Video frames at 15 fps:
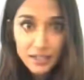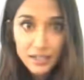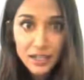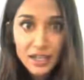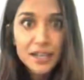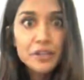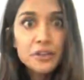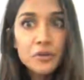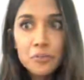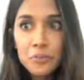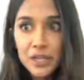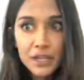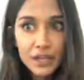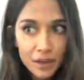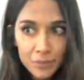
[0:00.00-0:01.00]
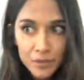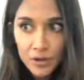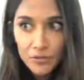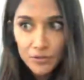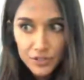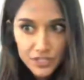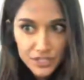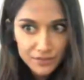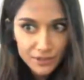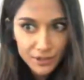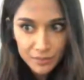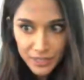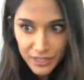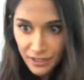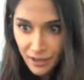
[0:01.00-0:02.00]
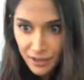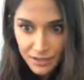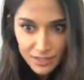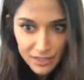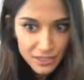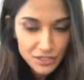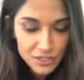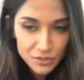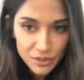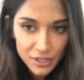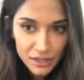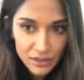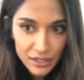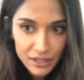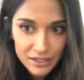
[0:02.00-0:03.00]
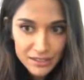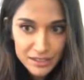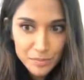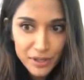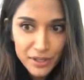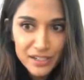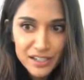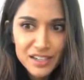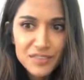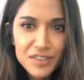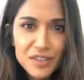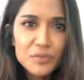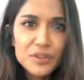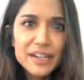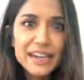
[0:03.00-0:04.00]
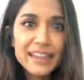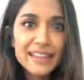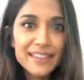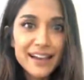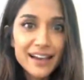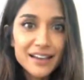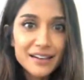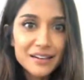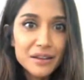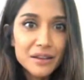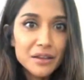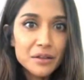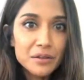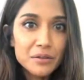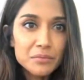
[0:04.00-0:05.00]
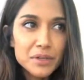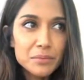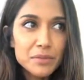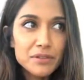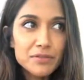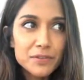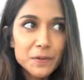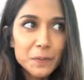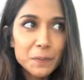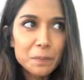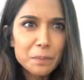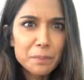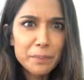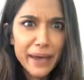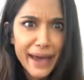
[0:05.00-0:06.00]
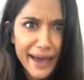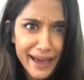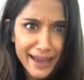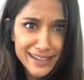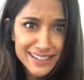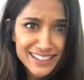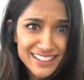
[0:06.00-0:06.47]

And you know me, I'm an overachiever. I'm like constantly doing things, but even reading that made me feel bad.